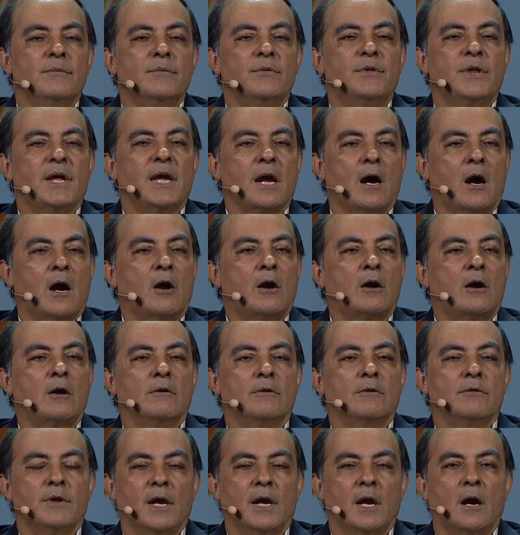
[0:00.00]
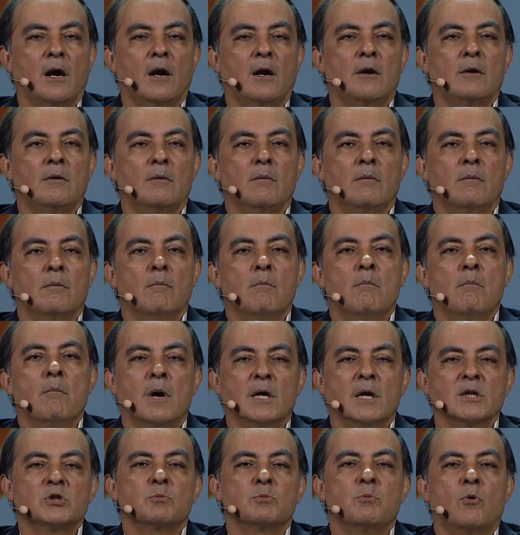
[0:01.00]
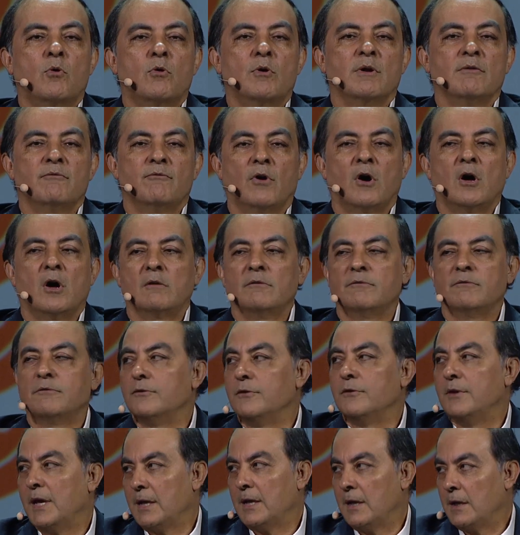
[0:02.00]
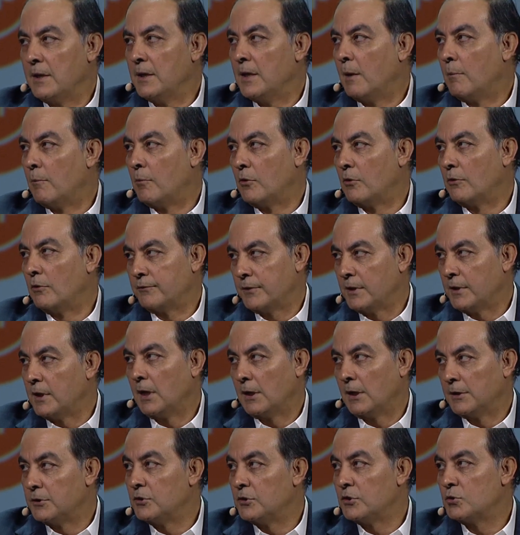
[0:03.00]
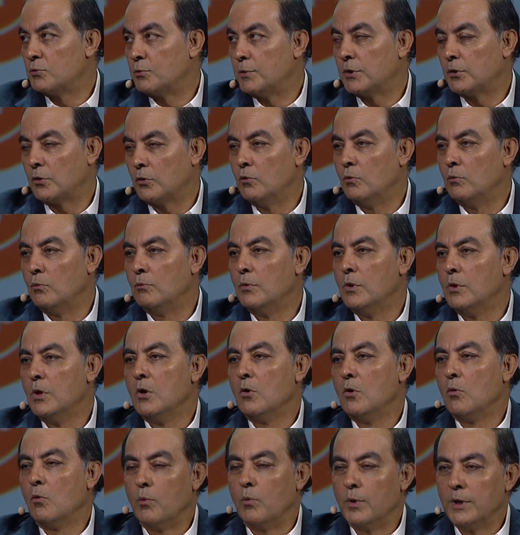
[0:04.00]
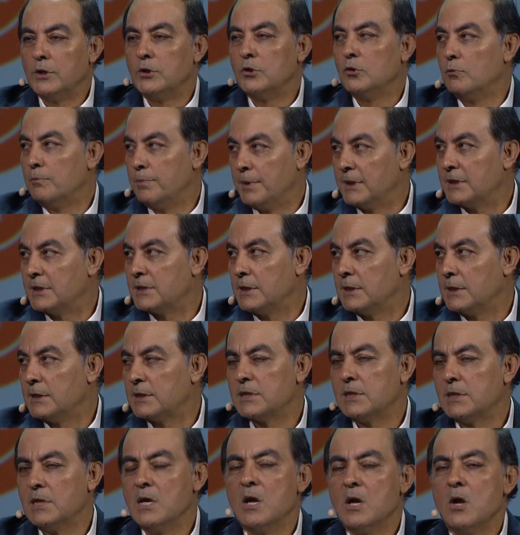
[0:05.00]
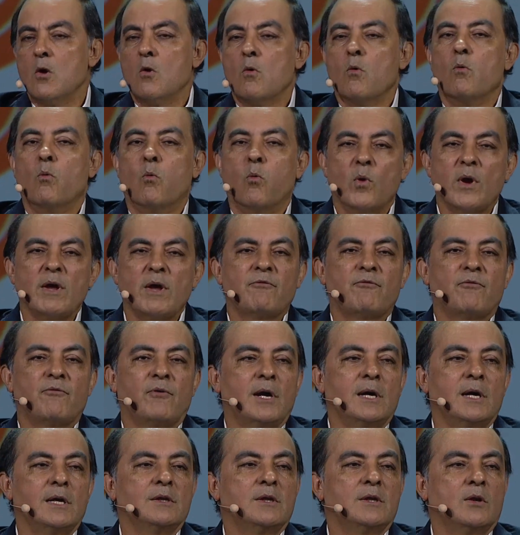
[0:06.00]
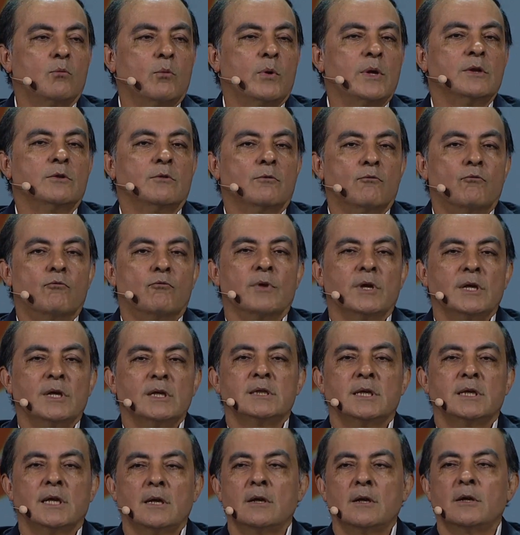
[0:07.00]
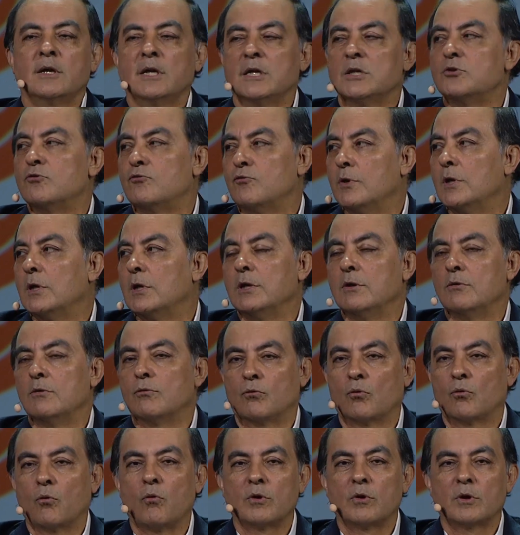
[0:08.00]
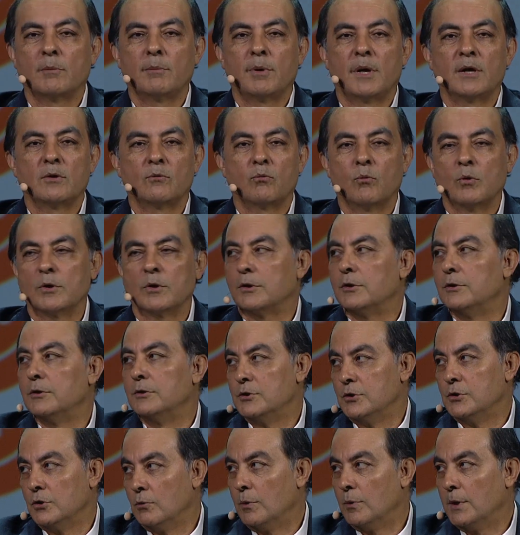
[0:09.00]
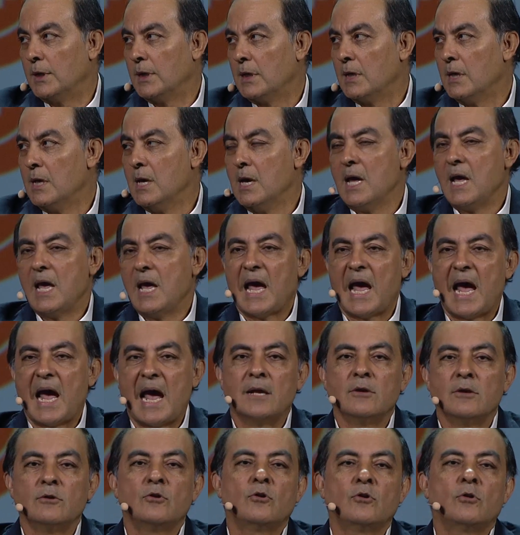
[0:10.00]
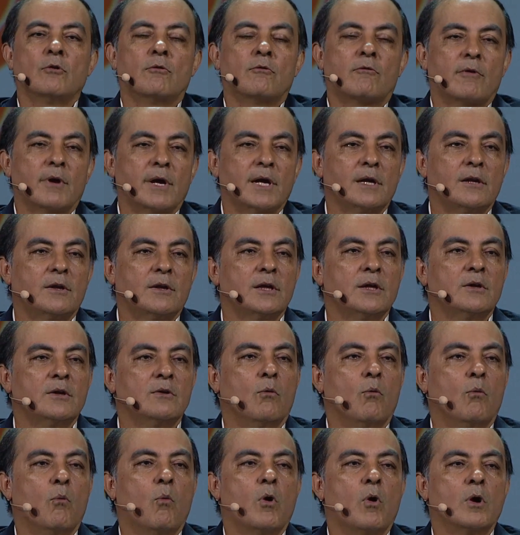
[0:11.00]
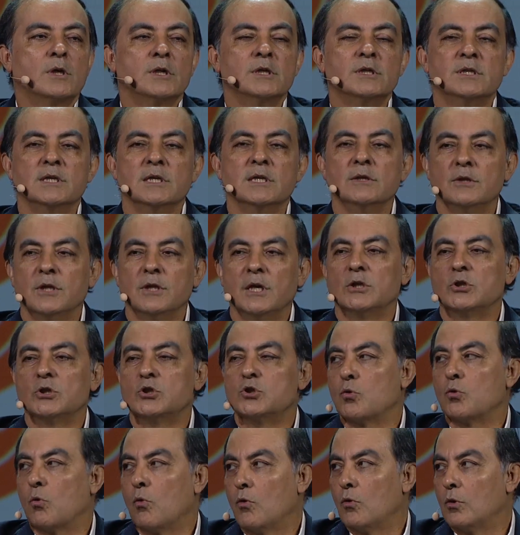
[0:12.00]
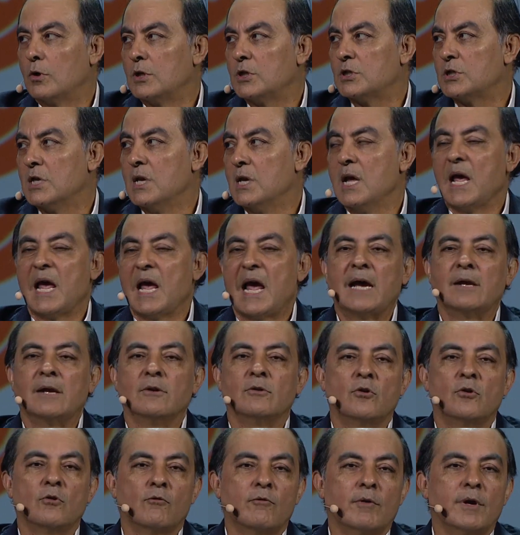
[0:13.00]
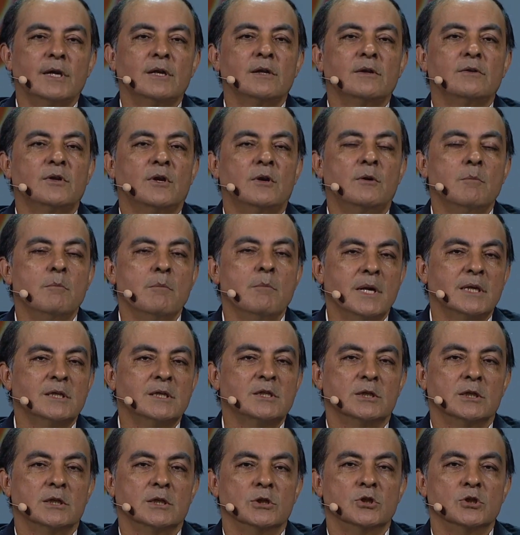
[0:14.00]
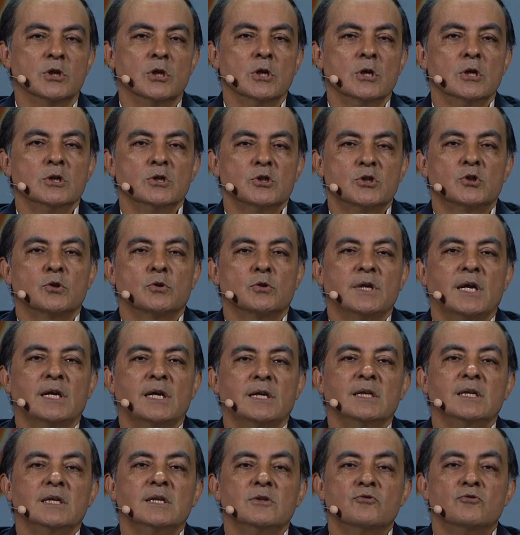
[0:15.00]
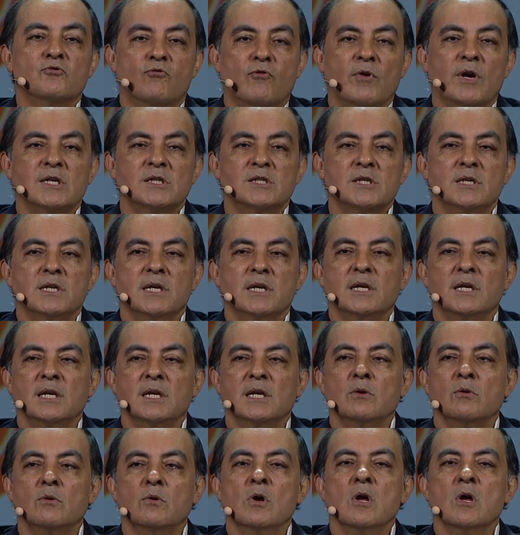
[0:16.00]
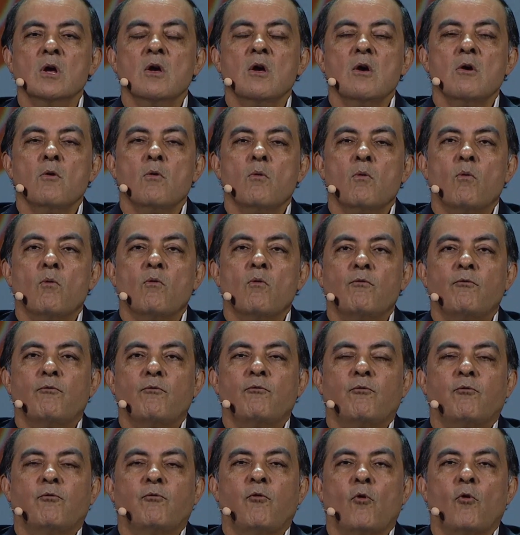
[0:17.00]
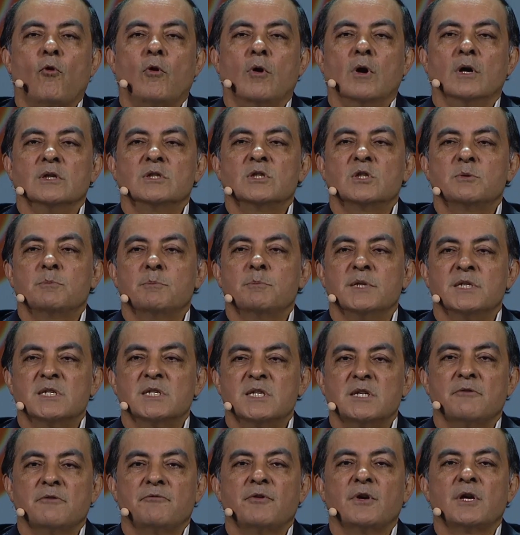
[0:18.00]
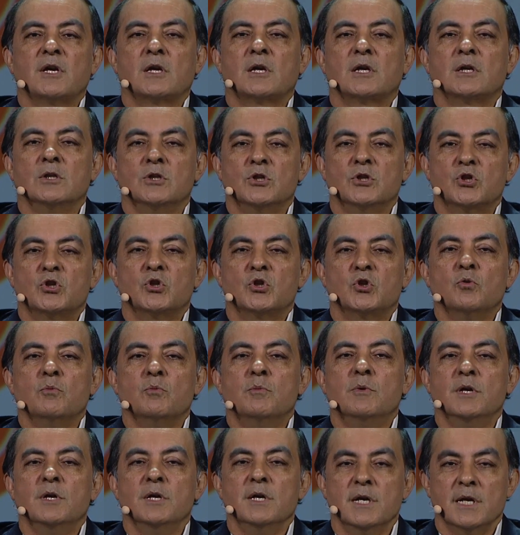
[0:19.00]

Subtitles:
They are much more evolved than a number of the others with whom we do business. We find that when the retailer has really thought about what they're doing and curated what is in their stores and curated their message so that it is resonating for a specific consumer